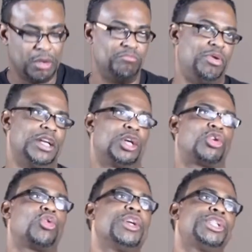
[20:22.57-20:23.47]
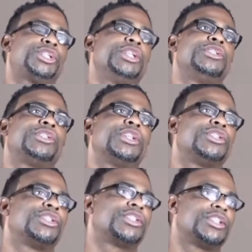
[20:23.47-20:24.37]
but a Christian
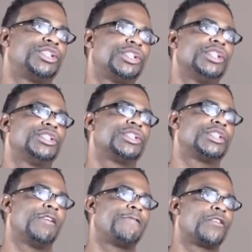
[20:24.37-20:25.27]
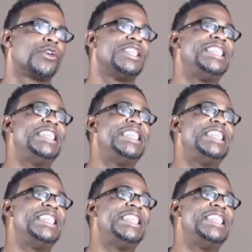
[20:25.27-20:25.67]
should suffer